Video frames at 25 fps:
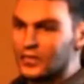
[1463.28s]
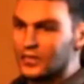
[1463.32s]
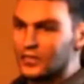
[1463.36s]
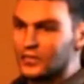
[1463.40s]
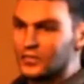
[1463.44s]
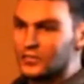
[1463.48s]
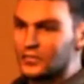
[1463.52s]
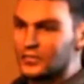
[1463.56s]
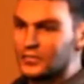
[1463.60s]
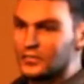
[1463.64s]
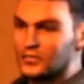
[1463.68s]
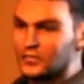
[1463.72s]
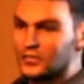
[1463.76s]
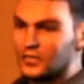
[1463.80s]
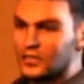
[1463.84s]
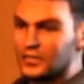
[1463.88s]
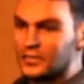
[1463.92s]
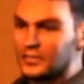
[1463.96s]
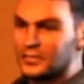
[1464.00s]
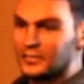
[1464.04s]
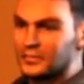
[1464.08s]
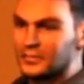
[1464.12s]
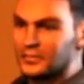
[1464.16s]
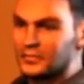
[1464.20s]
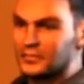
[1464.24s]
was
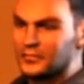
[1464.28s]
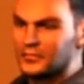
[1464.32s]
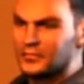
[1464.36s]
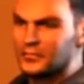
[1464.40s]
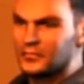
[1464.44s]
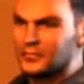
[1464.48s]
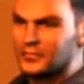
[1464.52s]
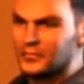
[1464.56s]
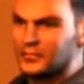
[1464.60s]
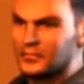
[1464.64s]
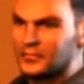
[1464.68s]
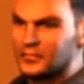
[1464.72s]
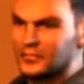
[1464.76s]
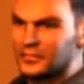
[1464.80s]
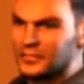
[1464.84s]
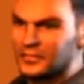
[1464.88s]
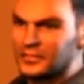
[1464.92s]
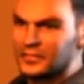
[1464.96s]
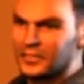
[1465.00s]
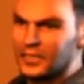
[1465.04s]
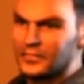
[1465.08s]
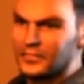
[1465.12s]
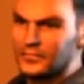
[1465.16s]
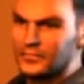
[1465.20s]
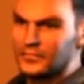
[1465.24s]
right. It's
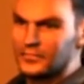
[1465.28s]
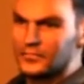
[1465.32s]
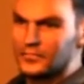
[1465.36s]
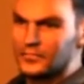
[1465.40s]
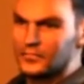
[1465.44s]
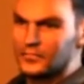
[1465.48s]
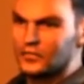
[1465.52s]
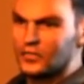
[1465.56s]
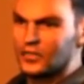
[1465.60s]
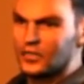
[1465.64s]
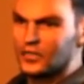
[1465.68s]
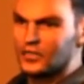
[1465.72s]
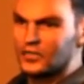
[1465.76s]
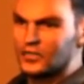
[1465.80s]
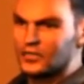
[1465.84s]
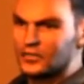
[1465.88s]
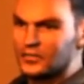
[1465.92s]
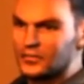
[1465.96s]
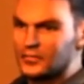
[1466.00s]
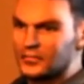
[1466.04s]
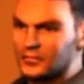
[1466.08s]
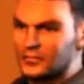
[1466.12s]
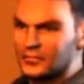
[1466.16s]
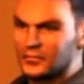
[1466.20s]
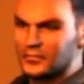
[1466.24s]
time to move on.
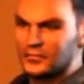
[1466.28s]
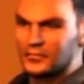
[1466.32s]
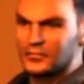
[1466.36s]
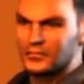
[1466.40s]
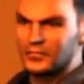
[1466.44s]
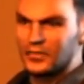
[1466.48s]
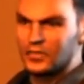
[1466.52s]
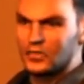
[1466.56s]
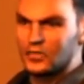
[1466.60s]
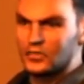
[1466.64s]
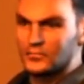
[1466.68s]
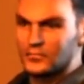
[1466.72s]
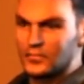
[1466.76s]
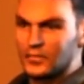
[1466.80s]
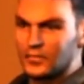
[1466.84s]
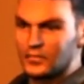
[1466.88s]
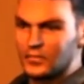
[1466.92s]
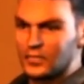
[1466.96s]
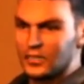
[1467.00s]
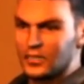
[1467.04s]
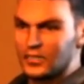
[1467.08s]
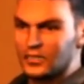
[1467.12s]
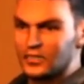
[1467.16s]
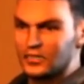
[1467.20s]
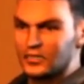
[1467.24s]
Look up the
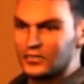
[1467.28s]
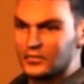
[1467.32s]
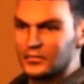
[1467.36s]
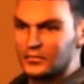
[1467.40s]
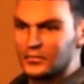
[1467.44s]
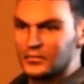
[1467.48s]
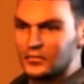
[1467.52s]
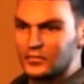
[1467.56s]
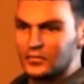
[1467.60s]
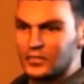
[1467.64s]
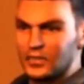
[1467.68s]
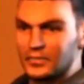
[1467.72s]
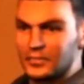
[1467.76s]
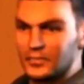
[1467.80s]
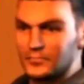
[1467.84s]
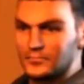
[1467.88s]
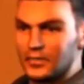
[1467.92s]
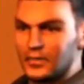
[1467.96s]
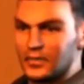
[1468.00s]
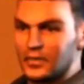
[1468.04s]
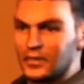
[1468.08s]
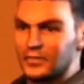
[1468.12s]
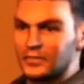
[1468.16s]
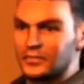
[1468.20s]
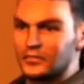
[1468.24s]
kid, try
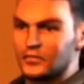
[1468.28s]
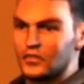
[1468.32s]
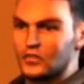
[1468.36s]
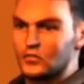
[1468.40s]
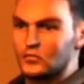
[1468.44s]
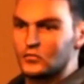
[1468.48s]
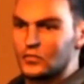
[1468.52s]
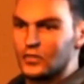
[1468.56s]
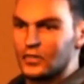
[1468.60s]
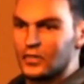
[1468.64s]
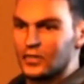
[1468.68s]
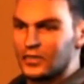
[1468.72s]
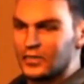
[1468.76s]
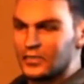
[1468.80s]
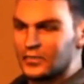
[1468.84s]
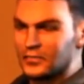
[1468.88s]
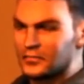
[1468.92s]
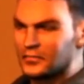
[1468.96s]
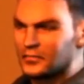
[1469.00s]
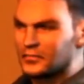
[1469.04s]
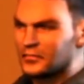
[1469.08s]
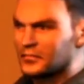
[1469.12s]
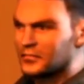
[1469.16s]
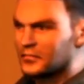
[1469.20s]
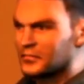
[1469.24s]
something else for a while.
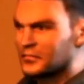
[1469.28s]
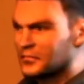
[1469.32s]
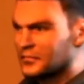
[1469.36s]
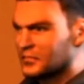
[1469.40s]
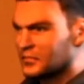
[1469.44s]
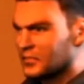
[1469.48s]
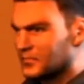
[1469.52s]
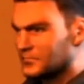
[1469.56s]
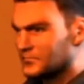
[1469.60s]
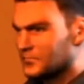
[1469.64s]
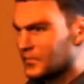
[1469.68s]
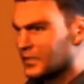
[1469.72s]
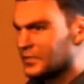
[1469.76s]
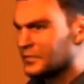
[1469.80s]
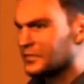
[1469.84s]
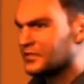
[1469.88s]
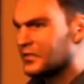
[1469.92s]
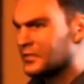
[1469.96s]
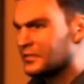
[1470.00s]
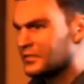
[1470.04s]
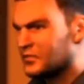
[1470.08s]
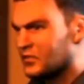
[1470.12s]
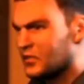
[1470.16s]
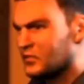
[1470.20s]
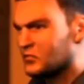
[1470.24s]
The
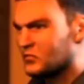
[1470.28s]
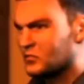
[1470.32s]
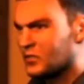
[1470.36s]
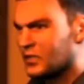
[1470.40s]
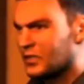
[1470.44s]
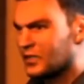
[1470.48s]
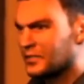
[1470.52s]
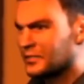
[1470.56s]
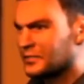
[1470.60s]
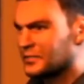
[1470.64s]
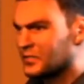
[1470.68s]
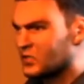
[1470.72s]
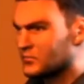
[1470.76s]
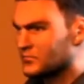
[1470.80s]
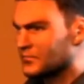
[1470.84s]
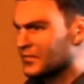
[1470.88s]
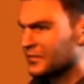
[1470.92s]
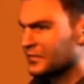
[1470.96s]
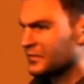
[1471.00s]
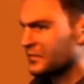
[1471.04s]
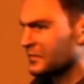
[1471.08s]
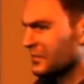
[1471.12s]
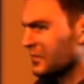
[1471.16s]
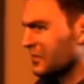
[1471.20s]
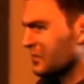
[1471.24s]
business requires too many
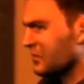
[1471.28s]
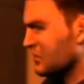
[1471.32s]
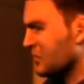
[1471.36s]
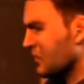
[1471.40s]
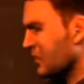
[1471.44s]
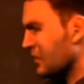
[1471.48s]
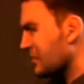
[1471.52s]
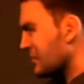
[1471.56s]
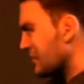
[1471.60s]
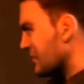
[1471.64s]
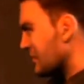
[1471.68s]
secrets.